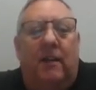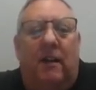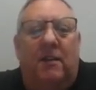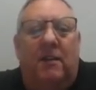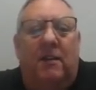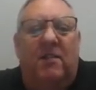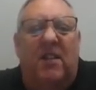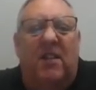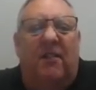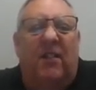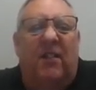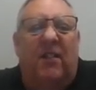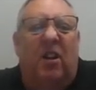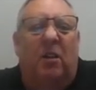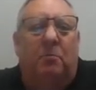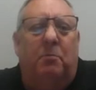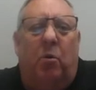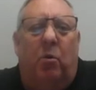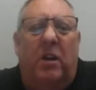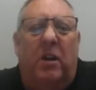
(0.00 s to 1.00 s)

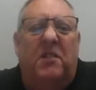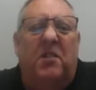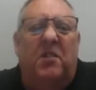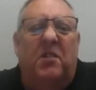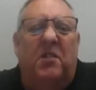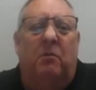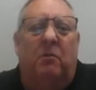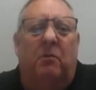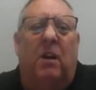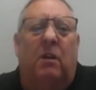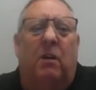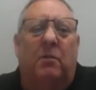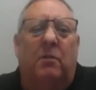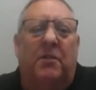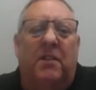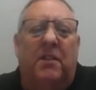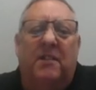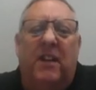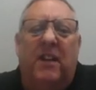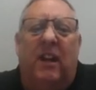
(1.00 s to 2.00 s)
700 points is around
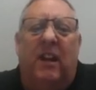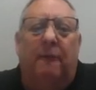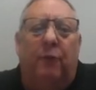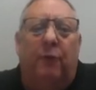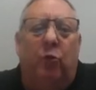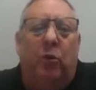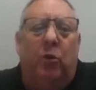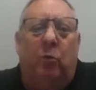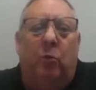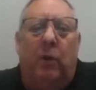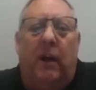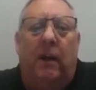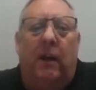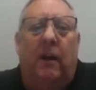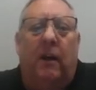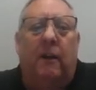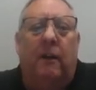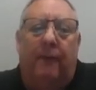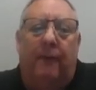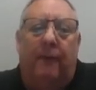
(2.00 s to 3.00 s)
10 foot away
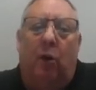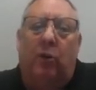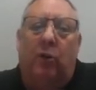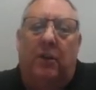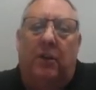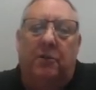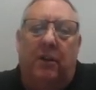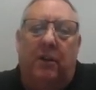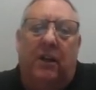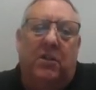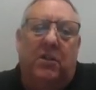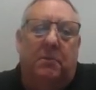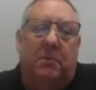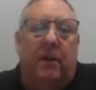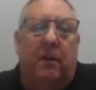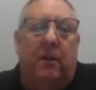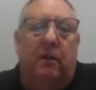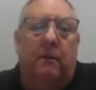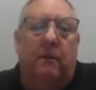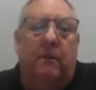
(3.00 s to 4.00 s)
on a Falcon
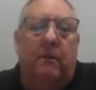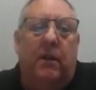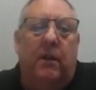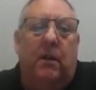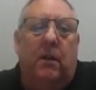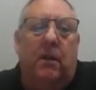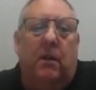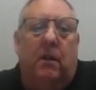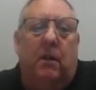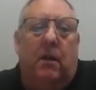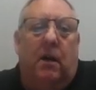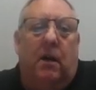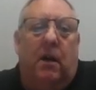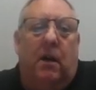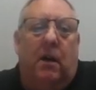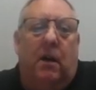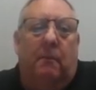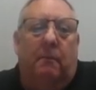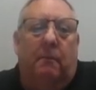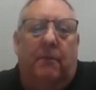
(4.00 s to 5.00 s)
transmitter.
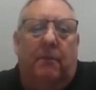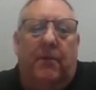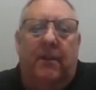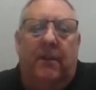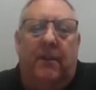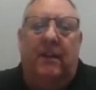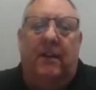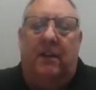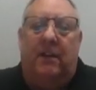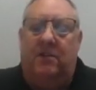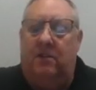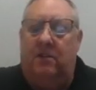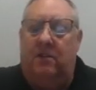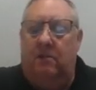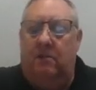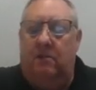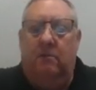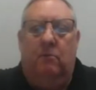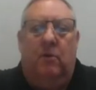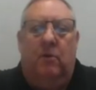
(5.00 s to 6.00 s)
The
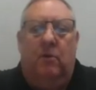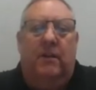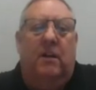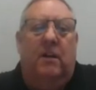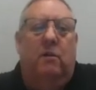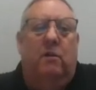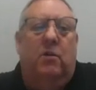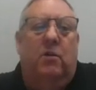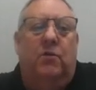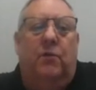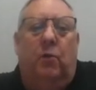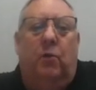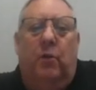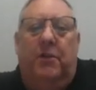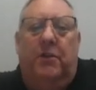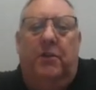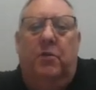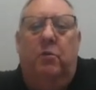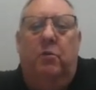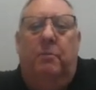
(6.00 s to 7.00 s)
next one down is
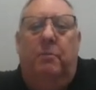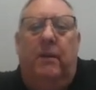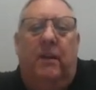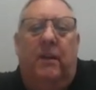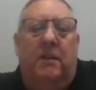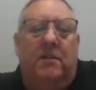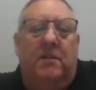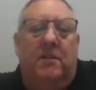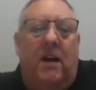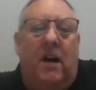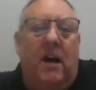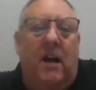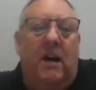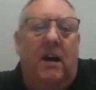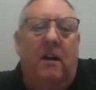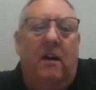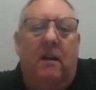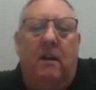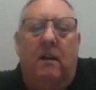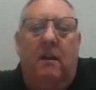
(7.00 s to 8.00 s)
42
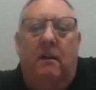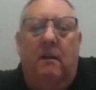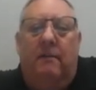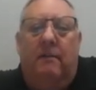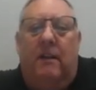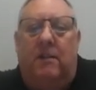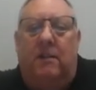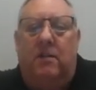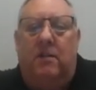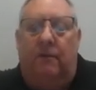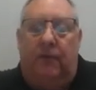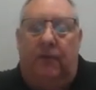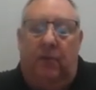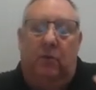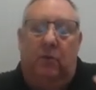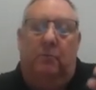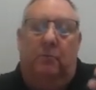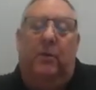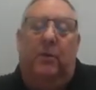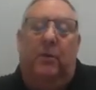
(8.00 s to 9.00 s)
PSI. That's the
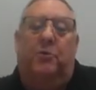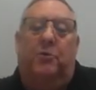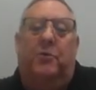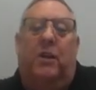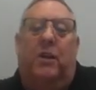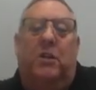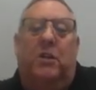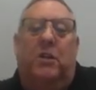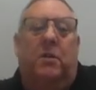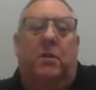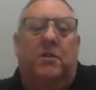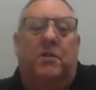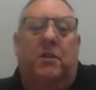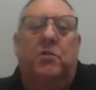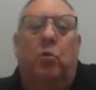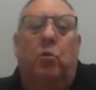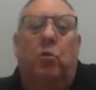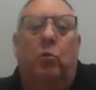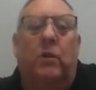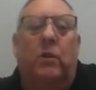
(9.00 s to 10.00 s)
fluid pressure transmitters.
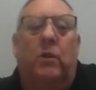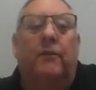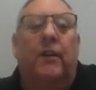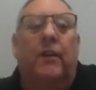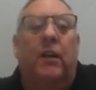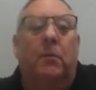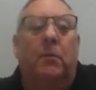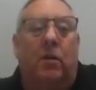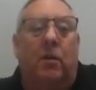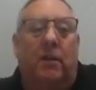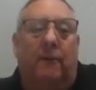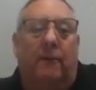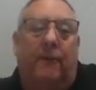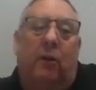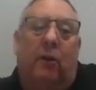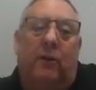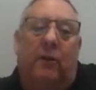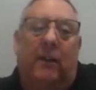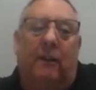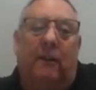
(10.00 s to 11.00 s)
That's only available on the
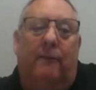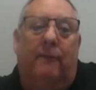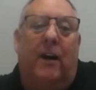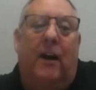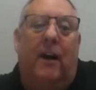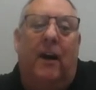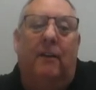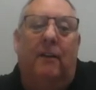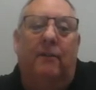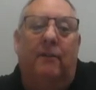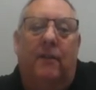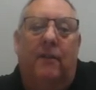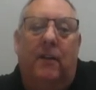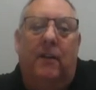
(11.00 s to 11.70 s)
Falcon F5.